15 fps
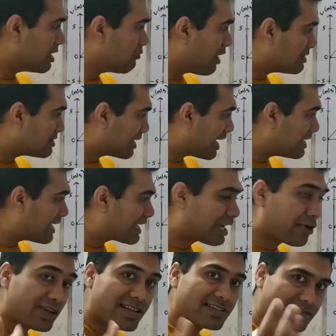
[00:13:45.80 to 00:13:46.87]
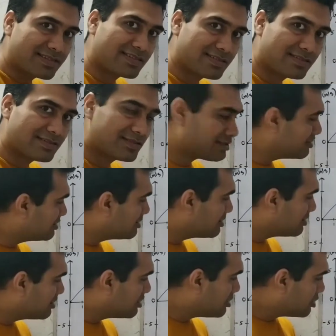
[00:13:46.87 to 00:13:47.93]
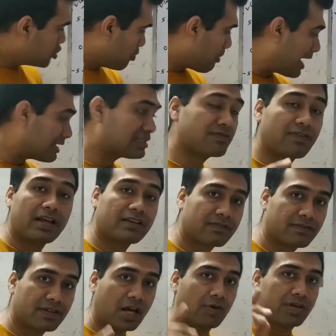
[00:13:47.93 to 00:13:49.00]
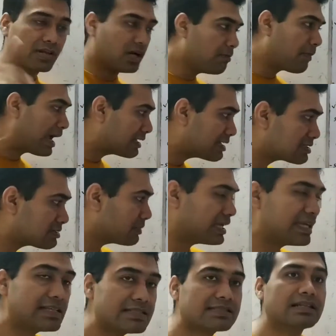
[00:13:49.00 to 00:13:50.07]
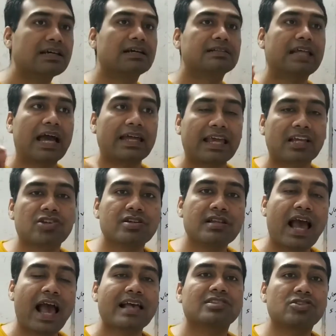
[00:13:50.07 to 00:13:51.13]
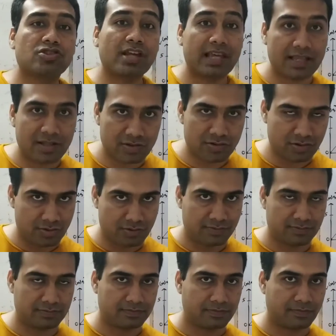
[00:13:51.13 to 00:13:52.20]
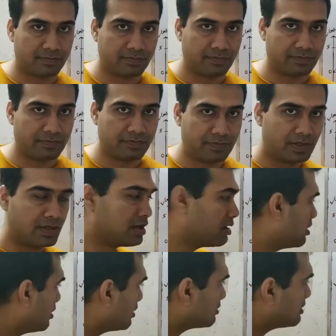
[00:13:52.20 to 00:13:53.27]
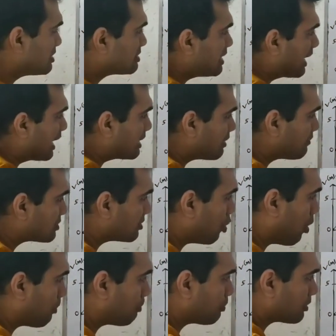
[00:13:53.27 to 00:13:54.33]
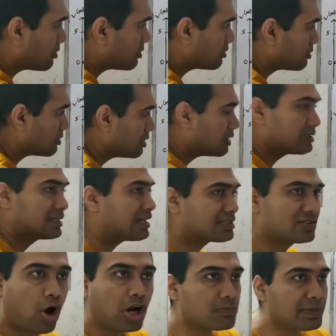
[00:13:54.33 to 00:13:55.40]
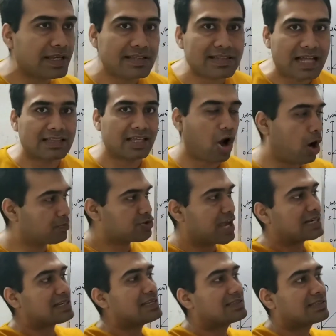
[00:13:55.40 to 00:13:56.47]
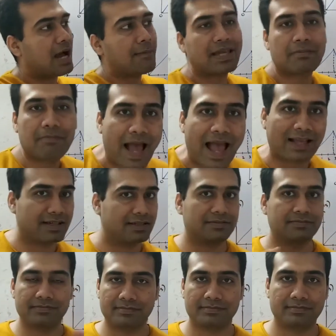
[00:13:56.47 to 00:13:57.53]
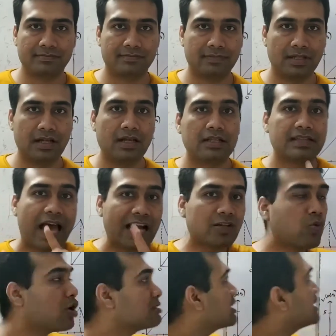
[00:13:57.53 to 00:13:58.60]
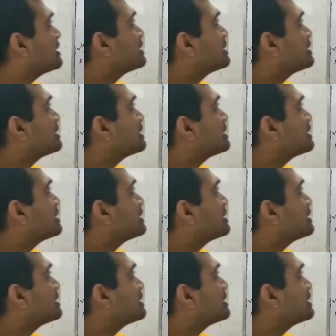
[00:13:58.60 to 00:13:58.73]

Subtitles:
once again increased to minus 5. Now here minus means direction has changed. This negative slope does not mean that the object is coming back. That was in